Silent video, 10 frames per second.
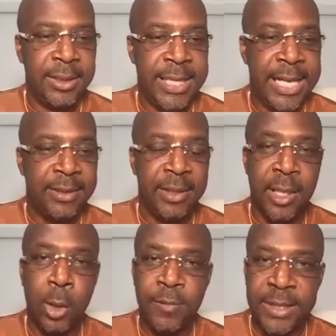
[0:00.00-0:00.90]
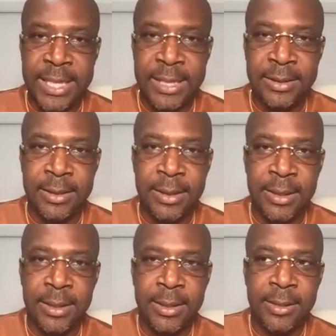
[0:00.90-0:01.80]
test, the COVID test,
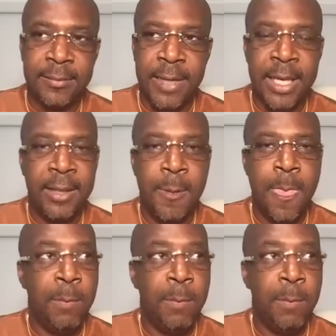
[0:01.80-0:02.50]
right?